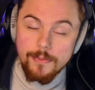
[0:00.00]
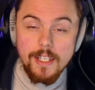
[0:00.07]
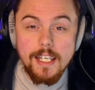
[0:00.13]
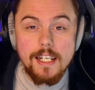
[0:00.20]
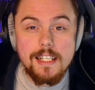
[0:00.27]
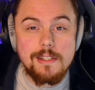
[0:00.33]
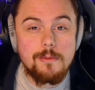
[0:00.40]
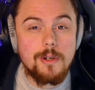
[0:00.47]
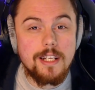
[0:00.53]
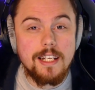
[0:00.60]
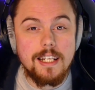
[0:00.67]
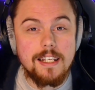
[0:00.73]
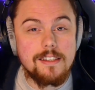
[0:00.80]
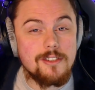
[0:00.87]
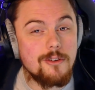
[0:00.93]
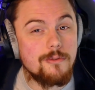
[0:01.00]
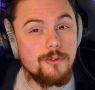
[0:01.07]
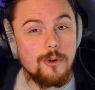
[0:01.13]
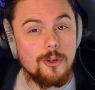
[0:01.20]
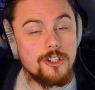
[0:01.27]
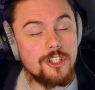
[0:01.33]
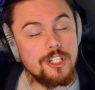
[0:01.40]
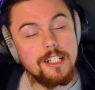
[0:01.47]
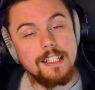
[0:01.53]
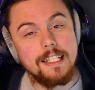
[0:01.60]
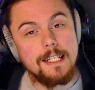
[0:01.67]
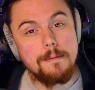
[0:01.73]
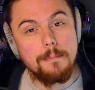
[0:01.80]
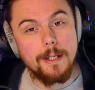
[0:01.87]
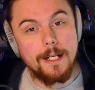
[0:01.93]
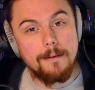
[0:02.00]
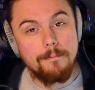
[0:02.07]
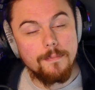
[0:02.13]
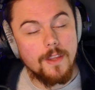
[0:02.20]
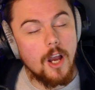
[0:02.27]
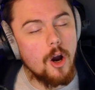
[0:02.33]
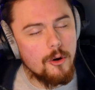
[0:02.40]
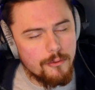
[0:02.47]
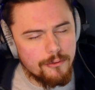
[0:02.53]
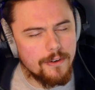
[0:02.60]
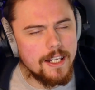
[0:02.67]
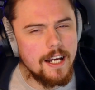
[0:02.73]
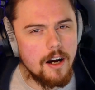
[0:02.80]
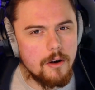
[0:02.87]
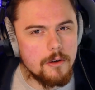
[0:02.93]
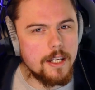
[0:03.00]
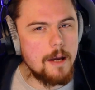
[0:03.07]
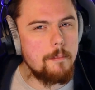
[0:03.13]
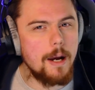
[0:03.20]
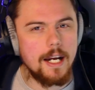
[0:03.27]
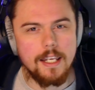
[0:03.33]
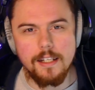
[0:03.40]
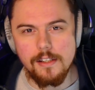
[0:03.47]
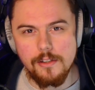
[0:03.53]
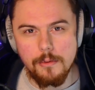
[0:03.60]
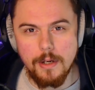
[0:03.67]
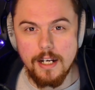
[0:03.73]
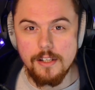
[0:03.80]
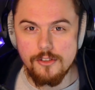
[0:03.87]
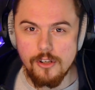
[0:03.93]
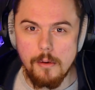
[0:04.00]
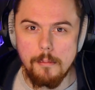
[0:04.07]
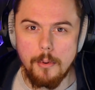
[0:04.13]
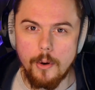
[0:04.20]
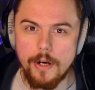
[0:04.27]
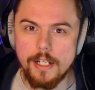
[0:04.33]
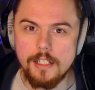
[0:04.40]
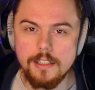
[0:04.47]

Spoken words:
it is what it is, unfortunately, but hopefully I'll get back into it at some point.